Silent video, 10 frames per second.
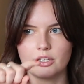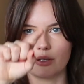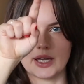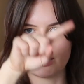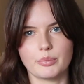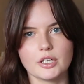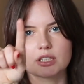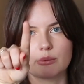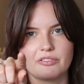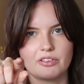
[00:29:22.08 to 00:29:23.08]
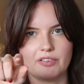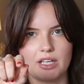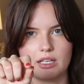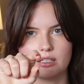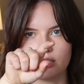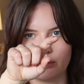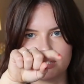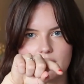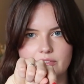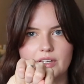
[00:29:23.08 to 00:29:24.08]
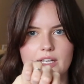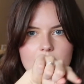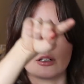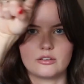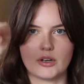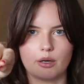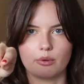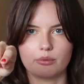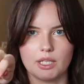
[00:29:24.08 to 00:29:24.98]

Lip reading: you get the bottom of the V. So instead of getting a row